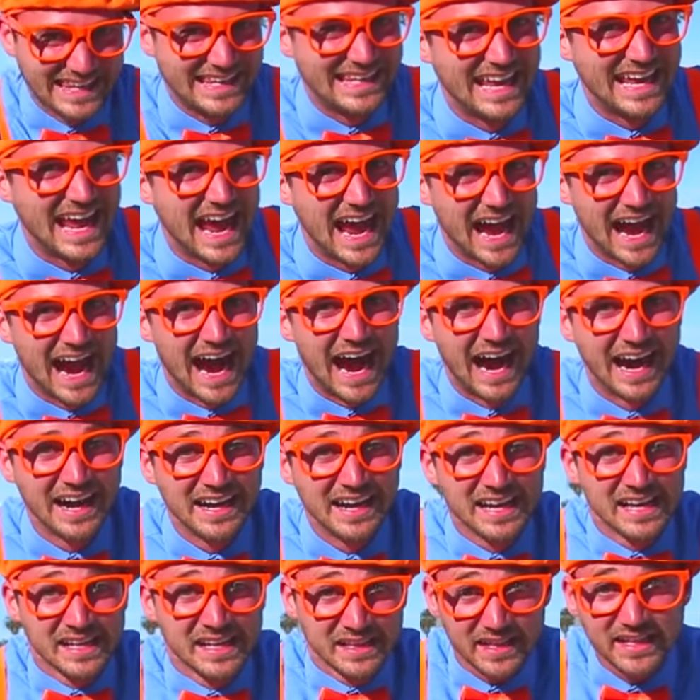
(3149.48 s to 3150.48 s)
Yeah,
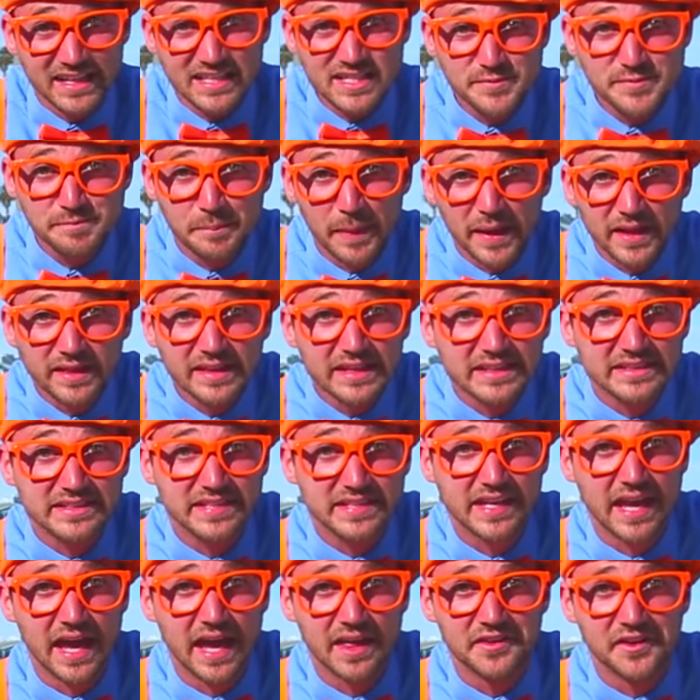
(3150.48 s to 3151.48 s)
let's spell it
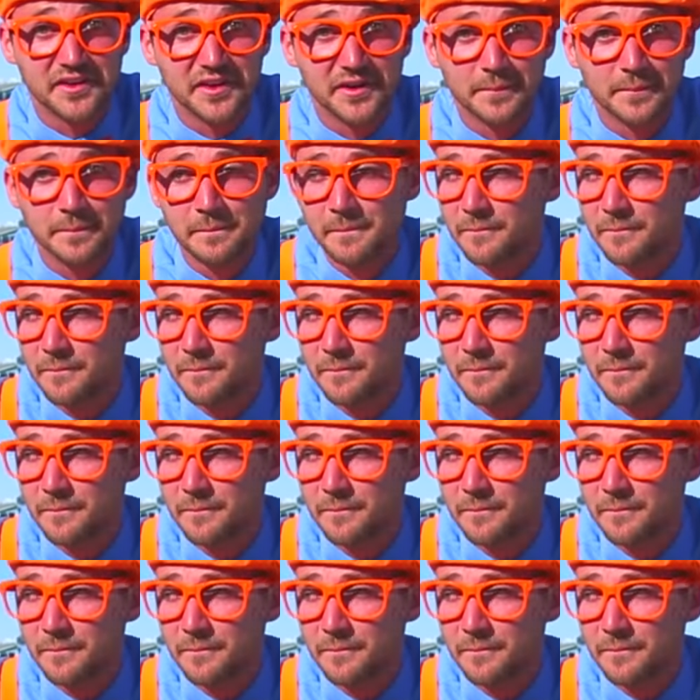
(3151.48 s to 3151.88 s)
together.